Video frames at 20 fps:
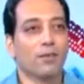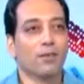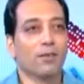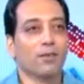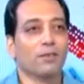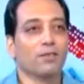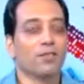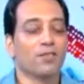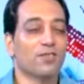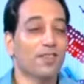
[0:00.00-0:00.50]

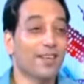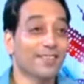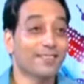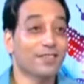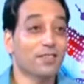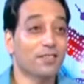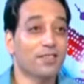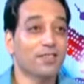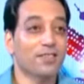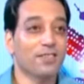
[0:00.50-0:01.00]
does not
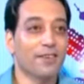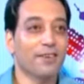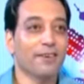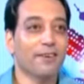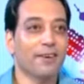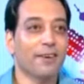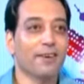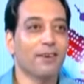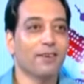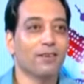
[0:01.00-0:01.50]

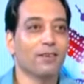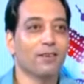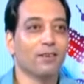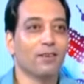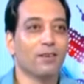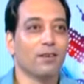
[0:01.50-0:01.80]
necessarily